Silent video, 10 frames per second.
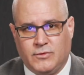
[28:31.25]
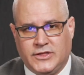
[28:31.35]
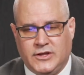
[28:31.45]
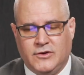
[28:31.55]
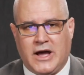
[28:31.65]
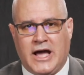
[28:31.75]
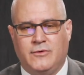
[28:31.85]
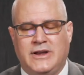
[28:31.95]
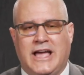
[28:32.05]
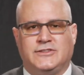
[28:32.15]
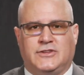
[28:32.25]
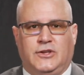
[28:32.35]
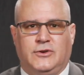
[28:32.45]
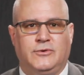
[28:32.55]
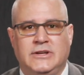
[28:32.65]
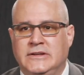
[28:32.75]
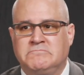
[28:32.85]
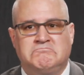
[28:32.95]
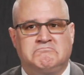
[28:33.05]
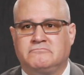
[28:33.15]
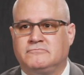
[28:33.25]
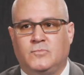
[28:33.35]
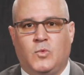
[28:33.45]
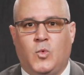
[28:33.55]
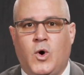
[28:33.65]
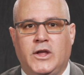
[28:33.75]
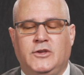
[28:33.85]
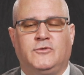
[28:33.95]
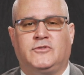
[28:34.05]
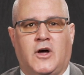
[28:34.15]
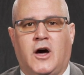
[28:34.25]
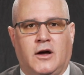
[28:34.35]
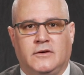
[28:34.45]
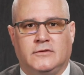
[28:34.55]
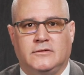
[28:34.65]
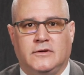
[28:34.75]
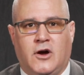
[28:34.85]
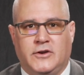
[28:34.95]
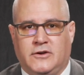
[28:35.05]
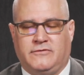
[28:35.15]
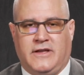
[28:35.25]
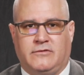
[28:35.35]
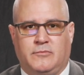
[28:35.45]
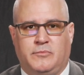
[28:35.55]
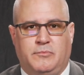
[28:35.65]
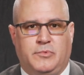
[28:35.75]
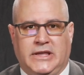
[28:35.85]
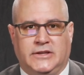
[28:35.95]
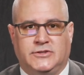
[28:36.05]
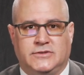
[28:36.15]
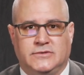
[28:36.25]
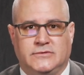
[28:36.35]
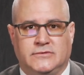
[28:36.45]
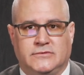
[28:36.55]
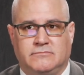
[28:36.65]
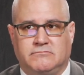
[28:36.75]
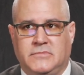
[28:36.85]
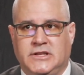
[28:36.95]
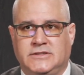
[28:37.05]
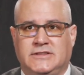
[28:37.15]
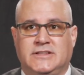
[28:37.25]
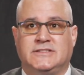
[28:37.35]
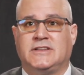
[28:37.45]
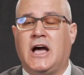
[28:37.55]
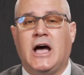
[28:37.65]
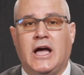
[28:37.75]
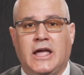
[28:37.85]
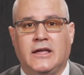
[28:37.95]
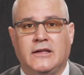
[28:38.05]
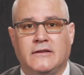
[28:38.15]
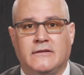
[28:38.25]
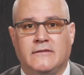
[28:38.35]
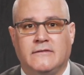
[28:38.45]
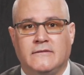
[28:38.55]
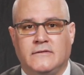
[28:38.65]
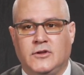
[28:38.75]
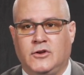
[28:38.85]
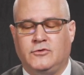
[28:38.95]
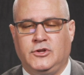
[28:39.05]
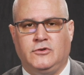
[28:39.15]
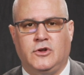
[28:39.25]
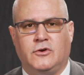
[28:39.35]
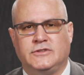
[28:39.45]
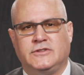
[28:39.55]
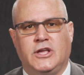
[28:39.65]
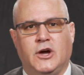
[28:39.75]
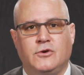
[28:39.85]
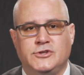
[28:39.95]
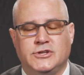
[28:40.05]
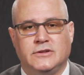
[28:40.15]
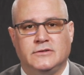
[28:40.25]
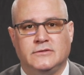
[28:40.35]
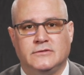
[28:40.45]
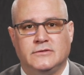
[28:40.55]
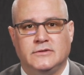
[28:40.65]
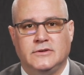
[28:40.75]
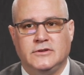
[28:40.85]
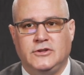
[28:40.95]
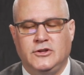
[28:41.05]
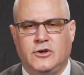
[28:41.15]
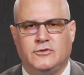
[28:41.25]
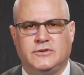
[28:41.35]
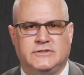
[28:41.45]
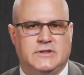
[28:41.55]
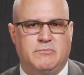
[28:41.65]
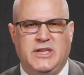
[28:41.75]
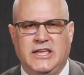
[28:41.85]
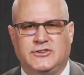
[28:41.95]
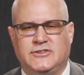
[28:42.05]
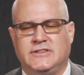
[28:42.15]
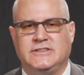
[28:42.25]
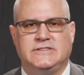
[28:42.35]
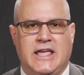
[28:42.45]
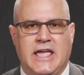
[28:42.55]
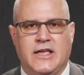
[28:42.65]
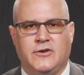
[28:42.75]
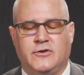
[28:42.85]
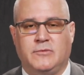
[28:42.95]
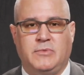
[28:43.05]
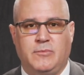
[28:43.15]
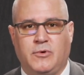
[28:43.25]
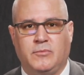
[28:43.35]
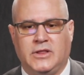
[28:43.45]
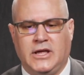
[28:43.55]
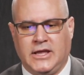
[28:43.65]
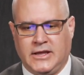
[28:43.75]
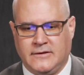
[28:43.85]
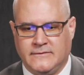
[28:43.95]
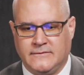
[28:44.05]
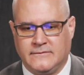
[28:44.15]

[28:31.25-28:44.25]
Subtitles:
with you, I would ask you what you saw on your favorite beach. Is it the sky? Do you notice the ocean? Do you notice the beach and the sand or the people playing?